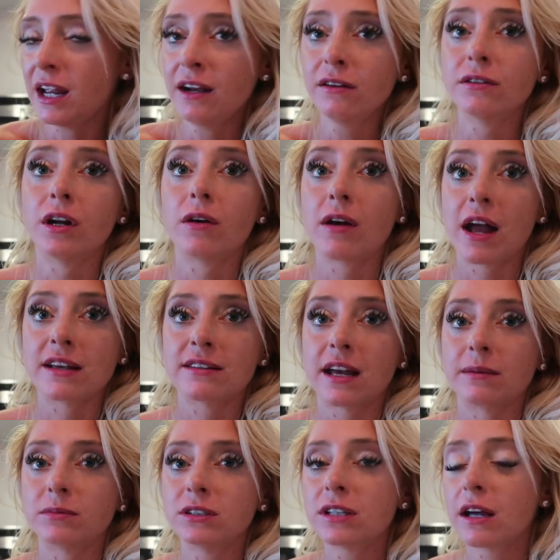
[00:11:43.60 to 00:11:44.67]
I don't know guys,
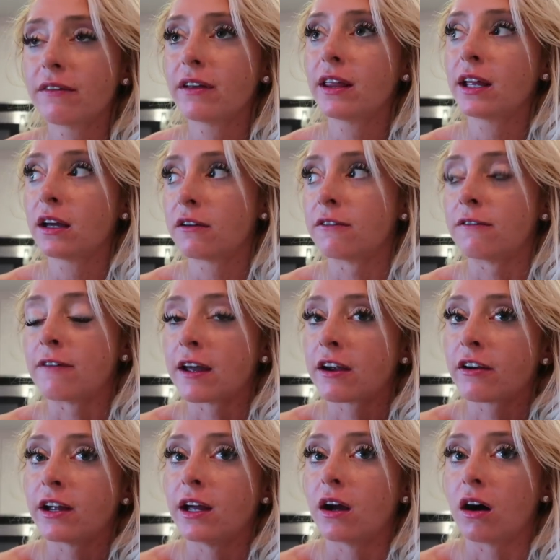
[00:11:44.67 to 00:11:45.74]
I'm just having like a
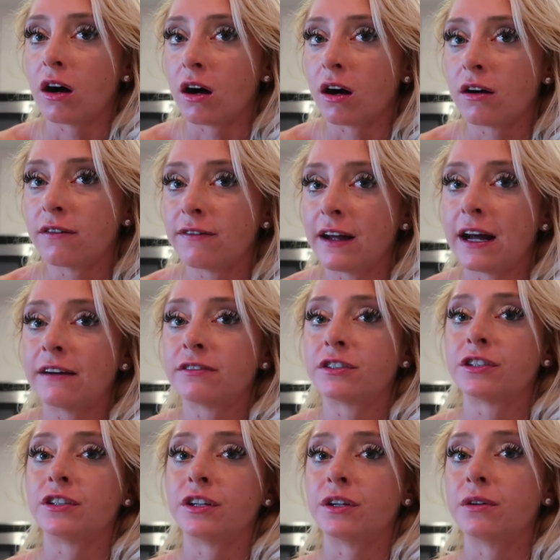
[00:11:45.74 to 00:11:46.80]
very off
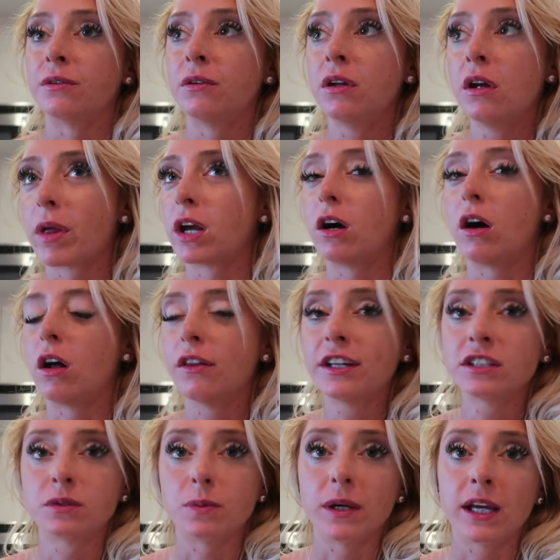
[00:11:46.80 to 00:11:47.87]
afternoon. Like all
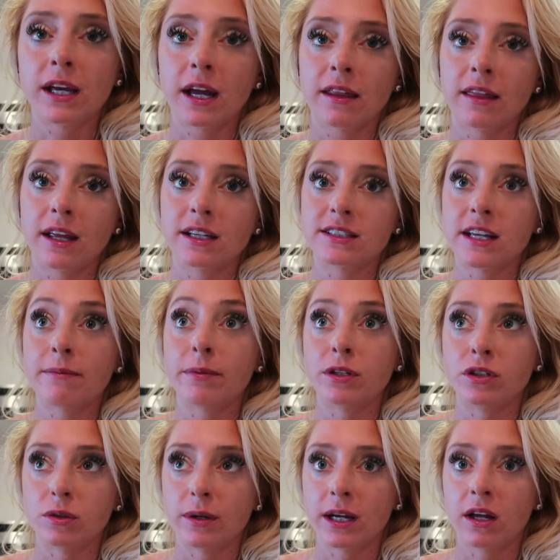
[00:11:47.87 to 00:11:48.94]
this week, I think because I've
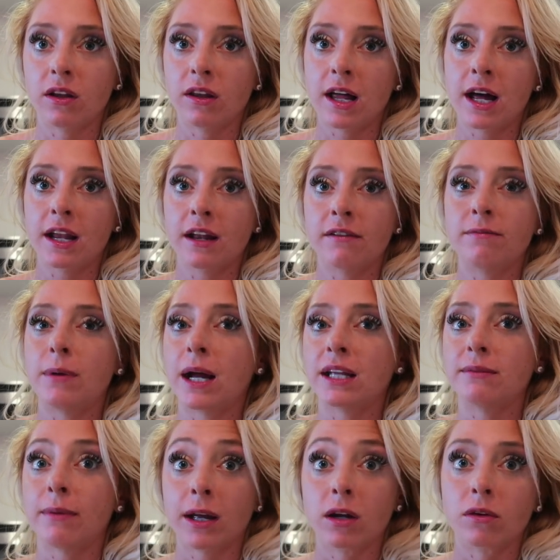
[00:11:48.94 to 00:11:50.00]
been doing a lot of
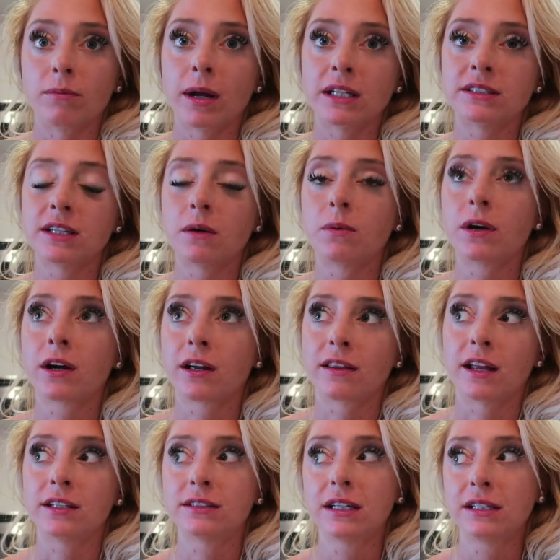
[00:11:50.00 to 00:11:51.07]
my, my own mindset work and
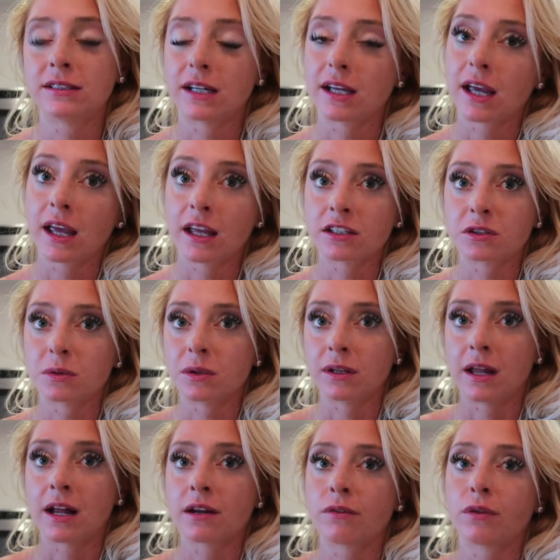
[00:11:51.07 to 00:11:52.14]
that's like digging into a
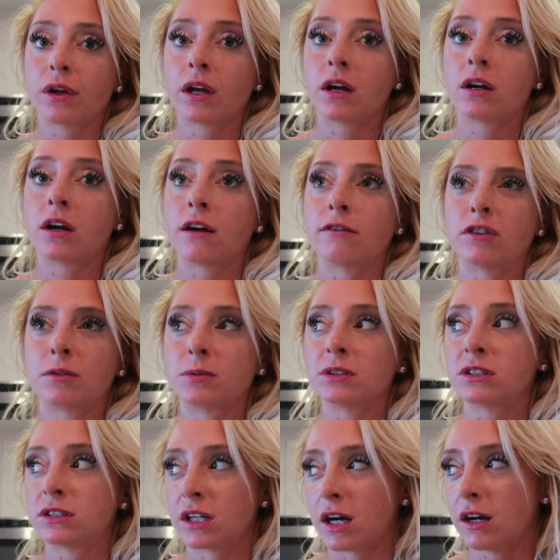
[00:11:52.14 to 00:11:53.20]
lot of really uncomfortable
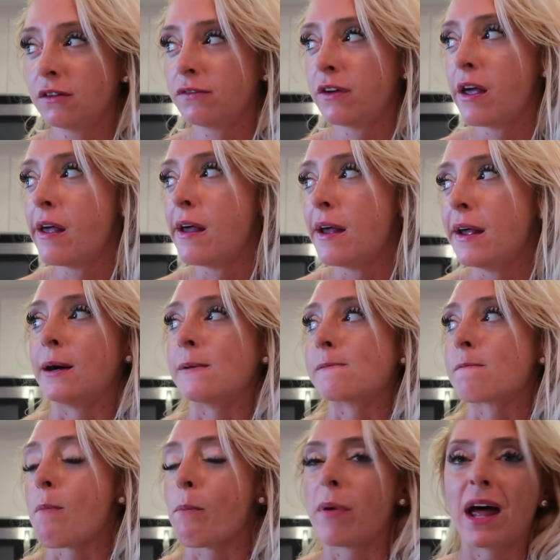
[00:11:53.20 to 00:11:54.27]
stuff.
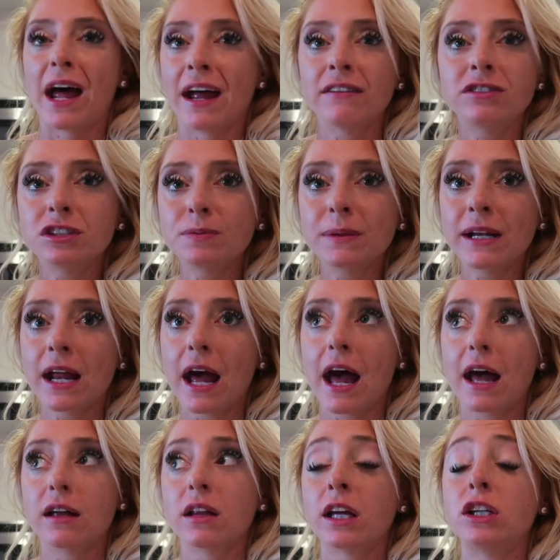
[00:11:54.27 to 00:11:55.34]
Um, but I've just been
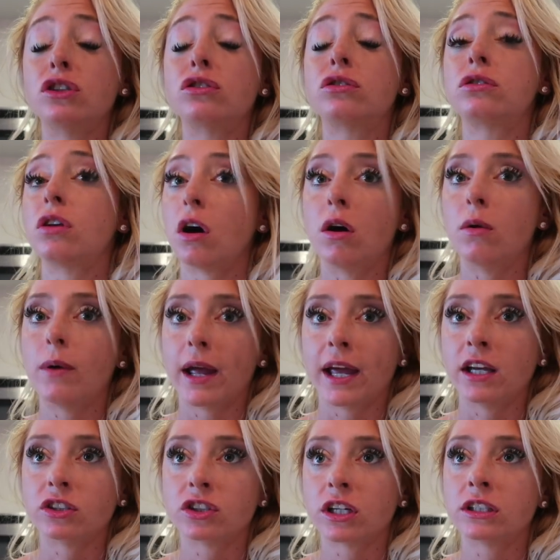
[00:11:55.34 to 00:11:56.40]
like so
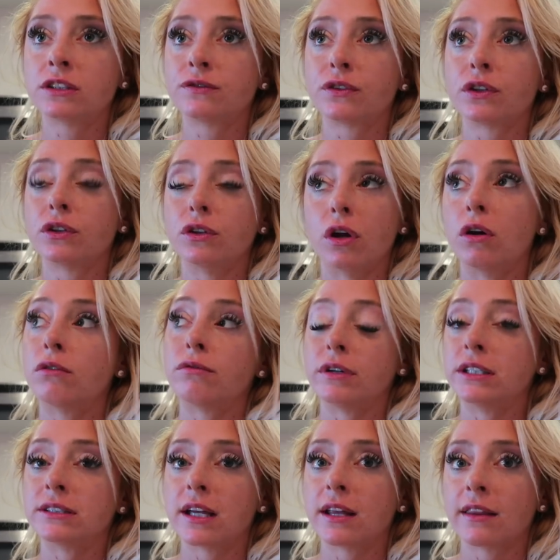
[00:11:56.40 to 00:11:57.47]
anxious for no
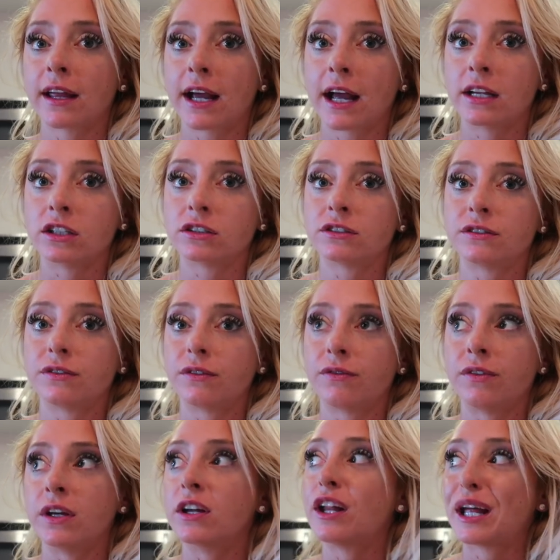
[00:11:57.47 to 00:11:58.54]
reason. Like I just
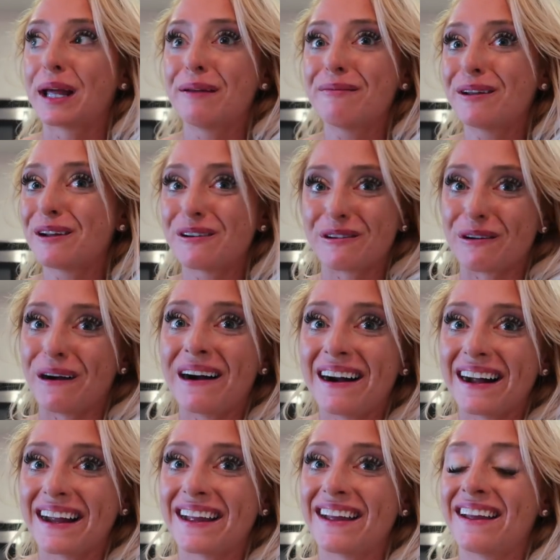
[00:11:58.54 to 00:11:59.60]
feel like I'm gonna
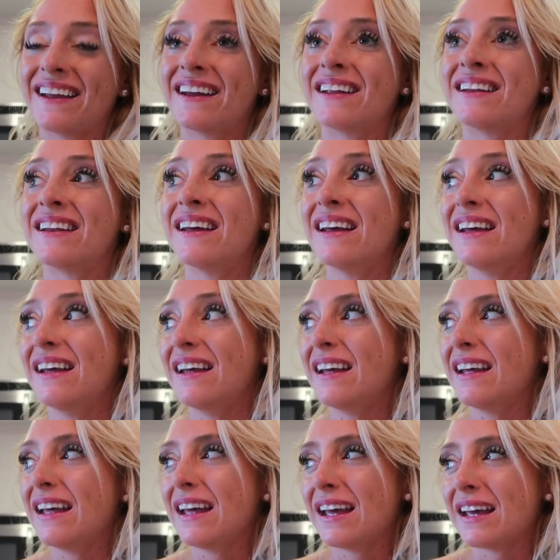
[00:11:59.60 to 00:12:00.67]
cry and
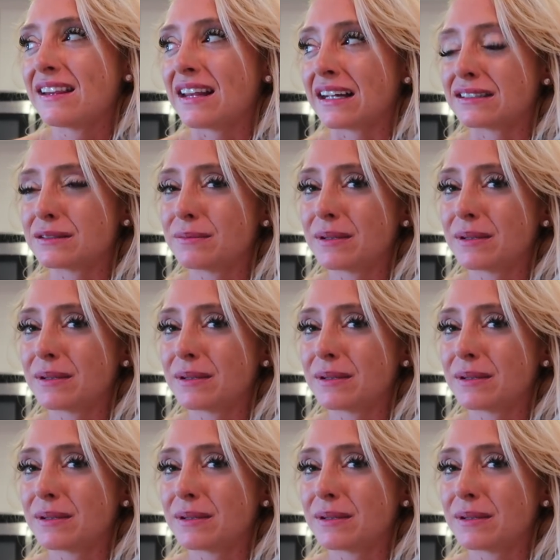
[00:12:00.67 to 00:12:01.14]
that's